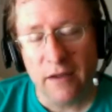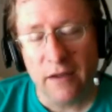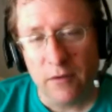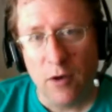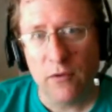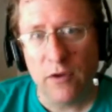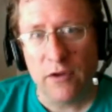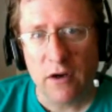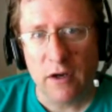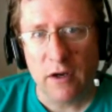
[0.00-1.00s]
nobody's really
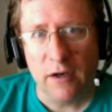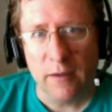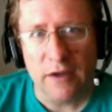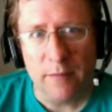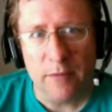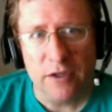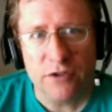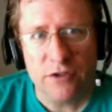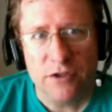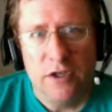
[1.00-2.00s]
talking about that
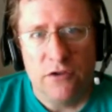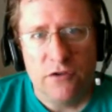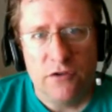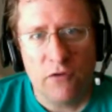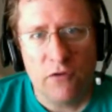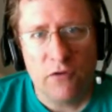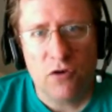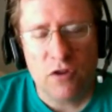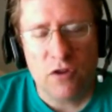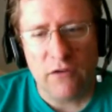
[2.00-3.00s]
much. So those are two
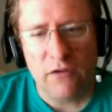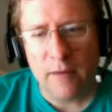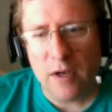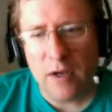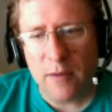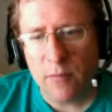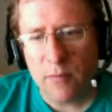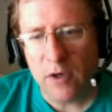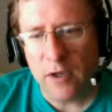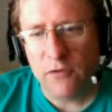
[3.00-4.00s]
things that I'm
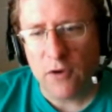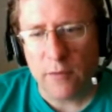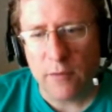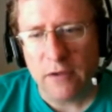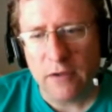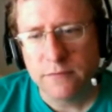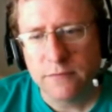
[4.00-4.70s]
pretty stoked about.